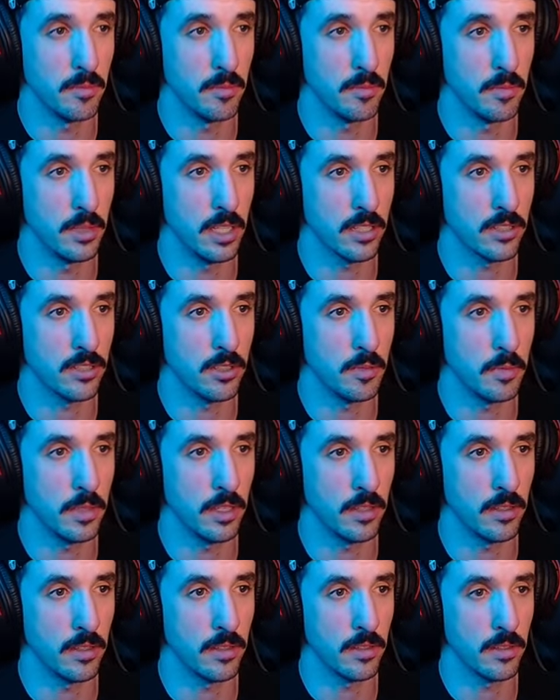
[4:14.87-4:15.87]
me
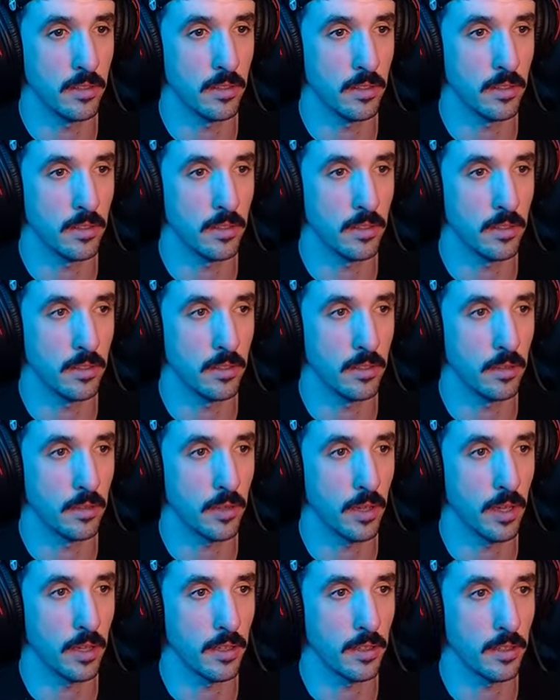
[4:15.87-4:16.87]
assuming uh,
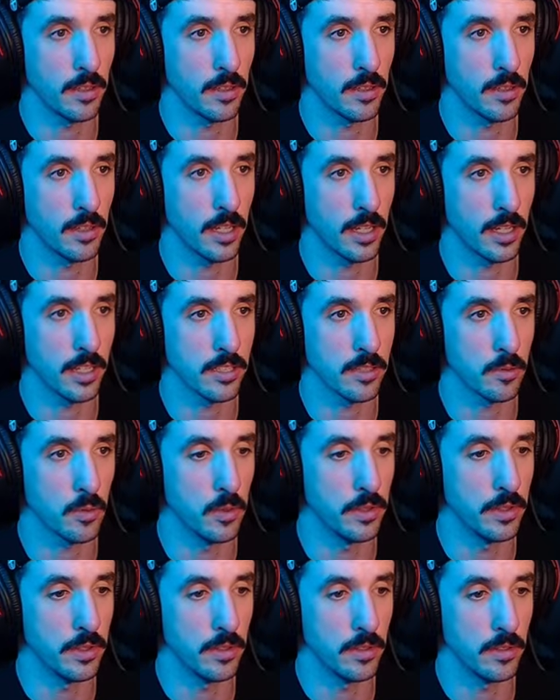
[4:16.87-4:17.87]
okay i guess i'm
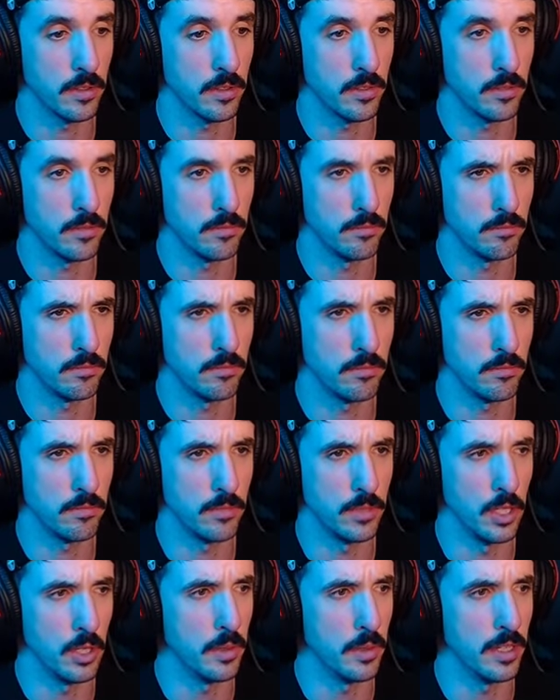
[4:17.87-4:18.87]
going to
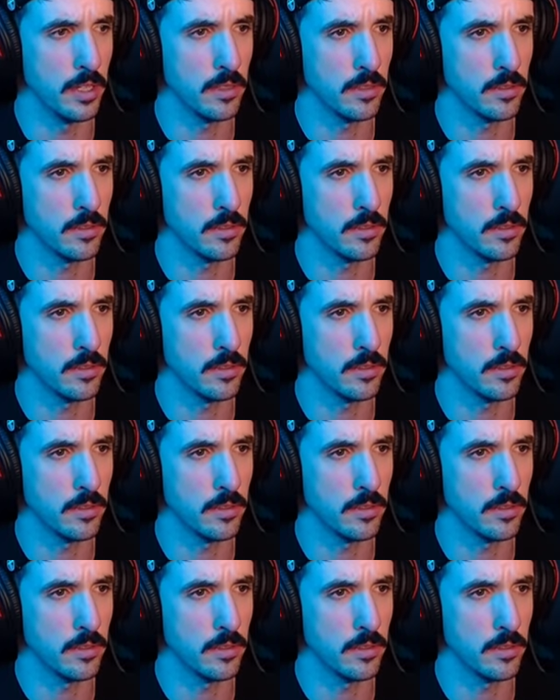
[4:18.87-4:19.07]
do it